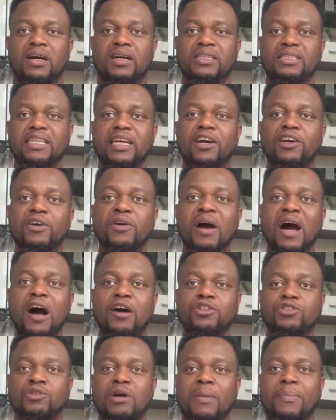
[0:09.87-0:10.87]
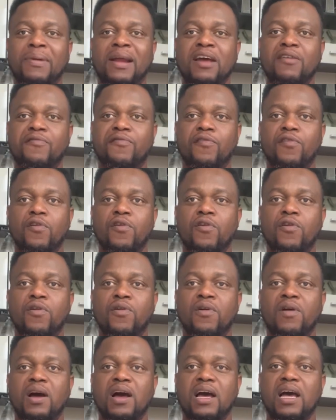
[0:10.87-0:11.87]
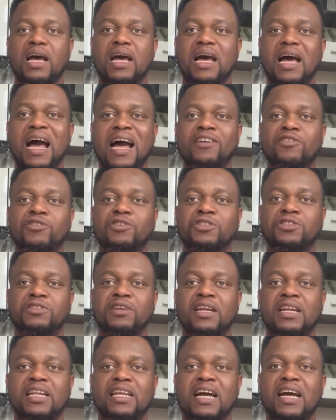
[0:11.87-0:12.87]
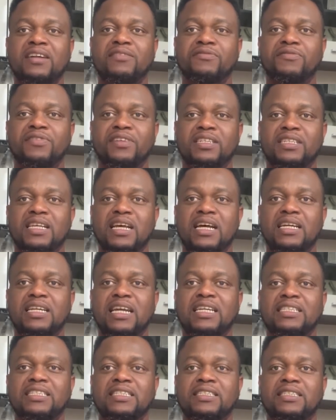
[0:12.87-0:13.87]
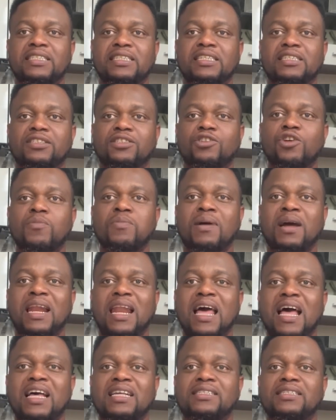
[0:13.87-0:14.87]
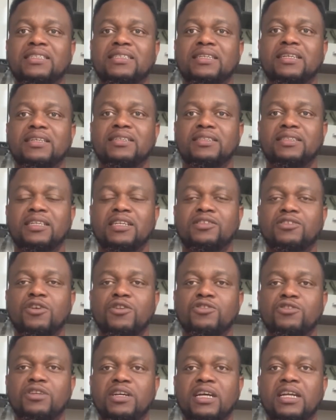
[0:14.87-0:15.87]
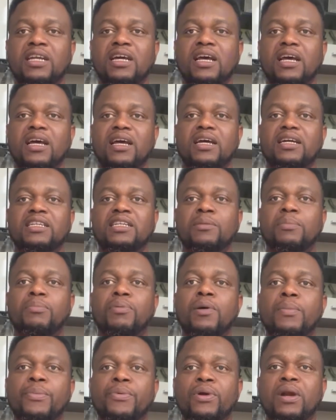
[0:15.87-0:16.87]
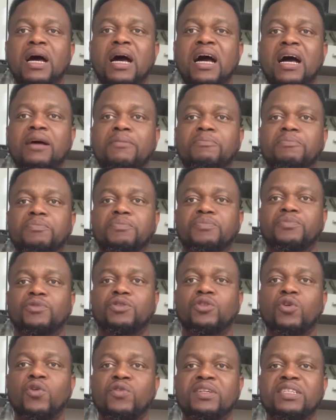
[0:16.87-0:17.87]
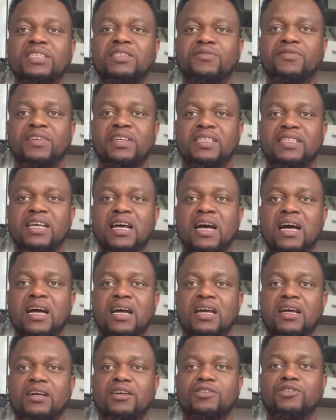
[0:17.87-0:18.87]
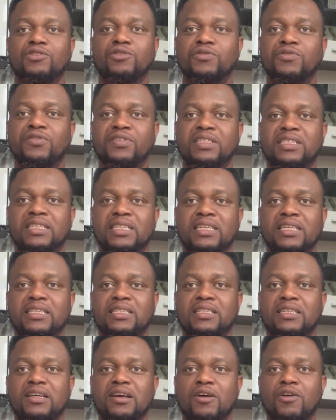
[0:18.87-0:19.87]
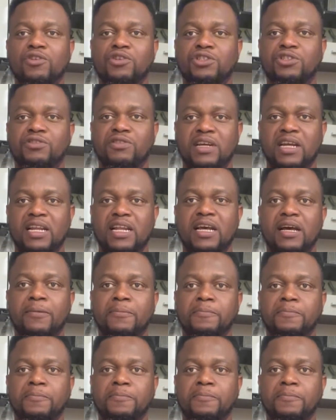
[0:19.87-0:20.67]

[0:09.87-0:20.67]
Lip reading: tell you how to apply for an Australian visa. That is the Subclass 600, the popular tourist visa to visit Australia.